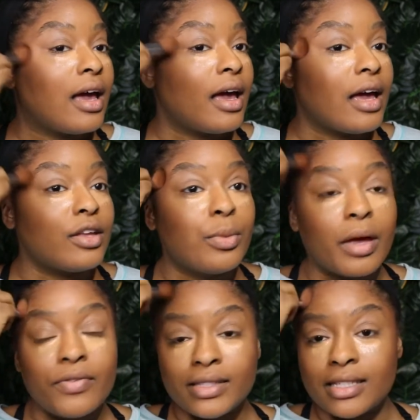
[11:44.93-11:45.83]
and you
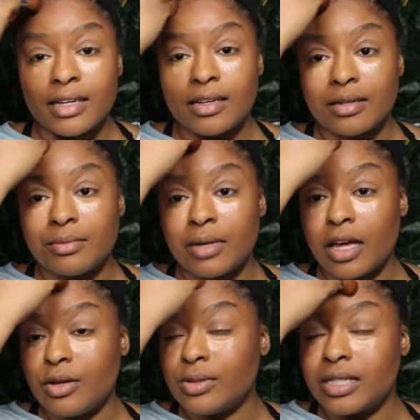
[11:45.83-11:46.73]
give it to Him
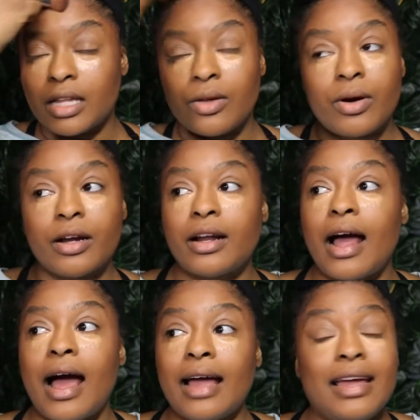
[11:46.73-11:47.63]
and you say, Lord,
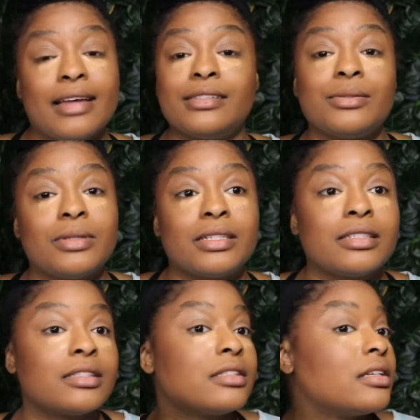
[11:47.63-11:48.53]
I can't do
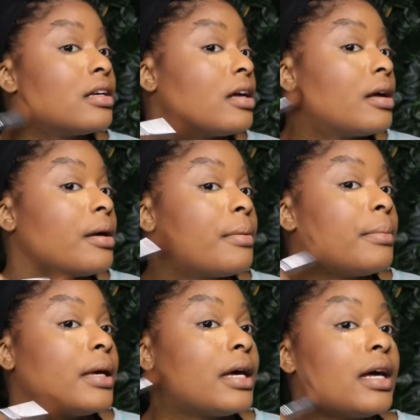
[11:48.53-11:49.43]
this
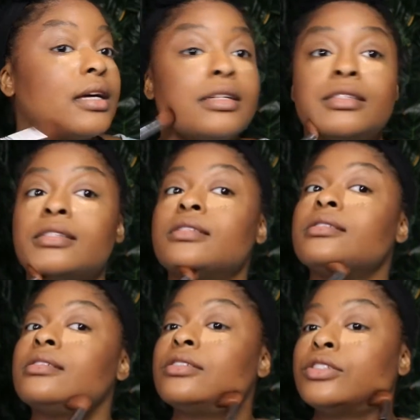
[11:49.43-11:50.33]
because
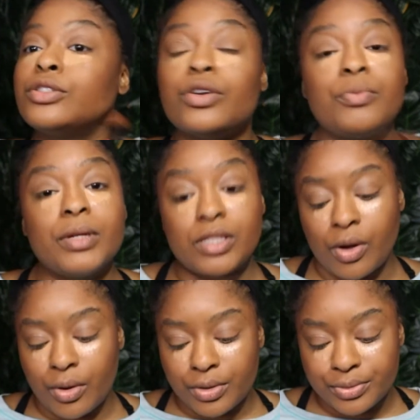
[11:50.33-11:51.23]
truth be
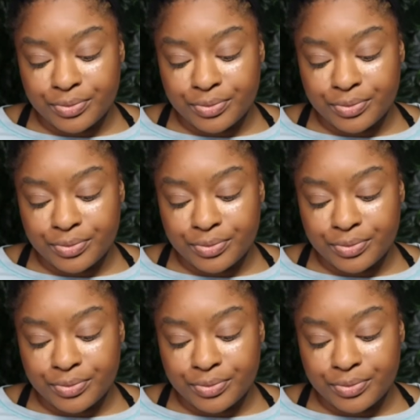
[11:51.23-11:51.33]
told,